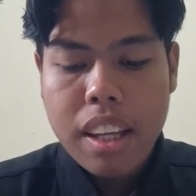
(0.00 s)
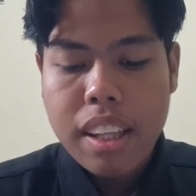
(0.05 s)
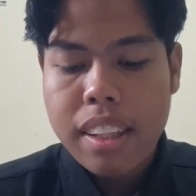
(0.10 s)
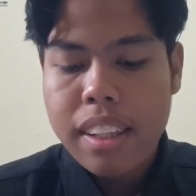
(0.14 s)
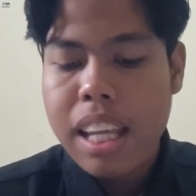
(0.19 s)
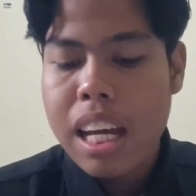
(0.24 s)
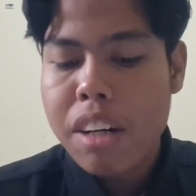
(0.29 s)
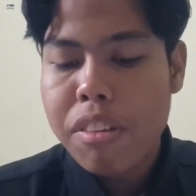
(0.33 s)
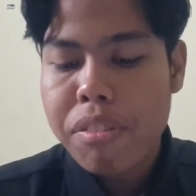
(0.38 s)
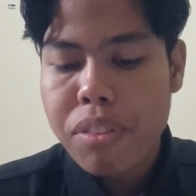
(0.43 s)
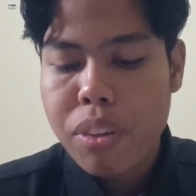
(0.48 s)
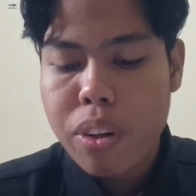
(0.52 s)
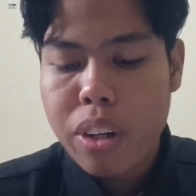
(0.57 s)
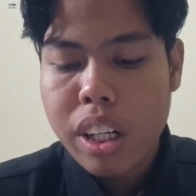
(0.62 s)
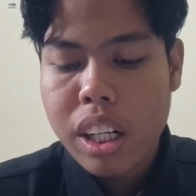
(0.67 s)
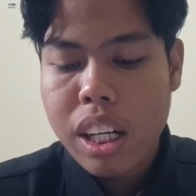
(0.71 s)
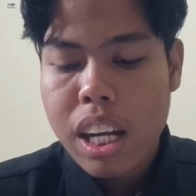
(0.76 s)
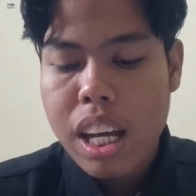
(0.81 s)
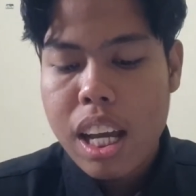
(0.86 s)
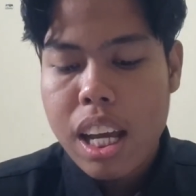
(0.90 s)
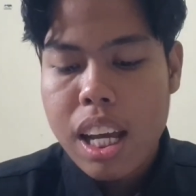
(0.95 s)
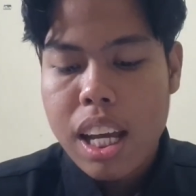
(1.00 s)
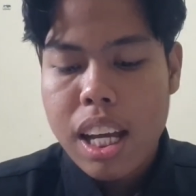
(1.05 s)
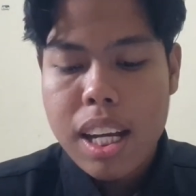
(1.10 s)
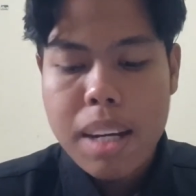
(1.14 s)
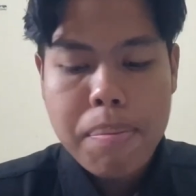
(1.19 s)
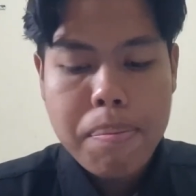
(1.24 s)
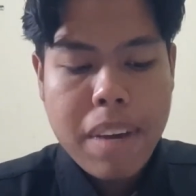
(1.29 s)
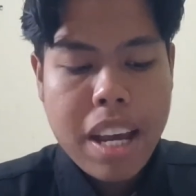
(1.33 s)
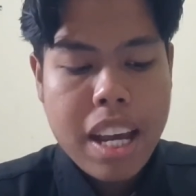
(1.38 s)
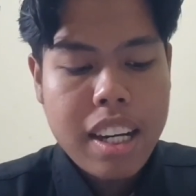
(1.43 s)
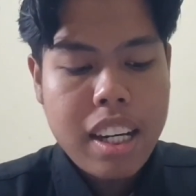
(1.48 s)
Therefore,
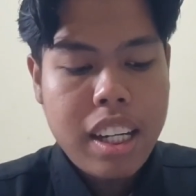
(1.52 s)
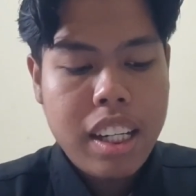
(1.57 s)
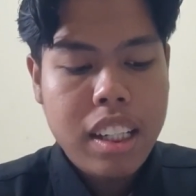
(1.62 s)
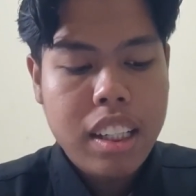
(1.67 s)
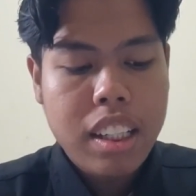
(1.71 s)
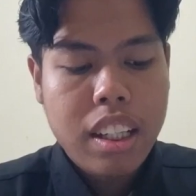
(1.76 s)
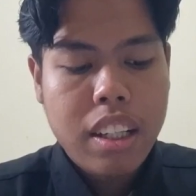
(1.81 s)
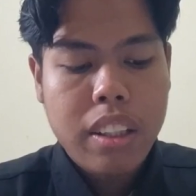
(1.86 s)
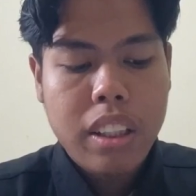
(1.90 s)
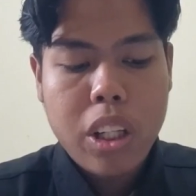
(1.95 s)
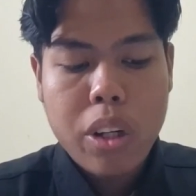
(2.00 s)
embedding